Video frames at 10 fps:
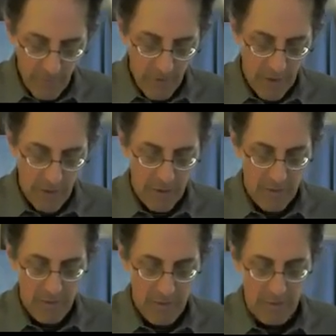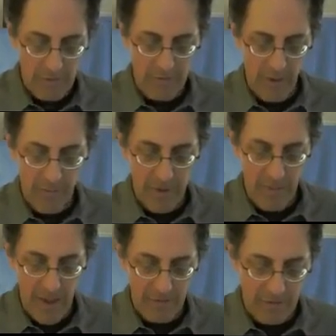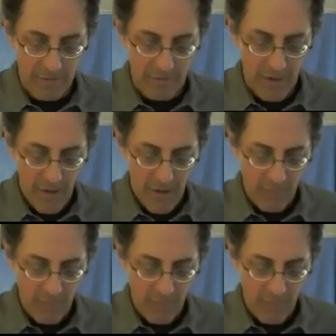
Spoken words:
the sum of the masses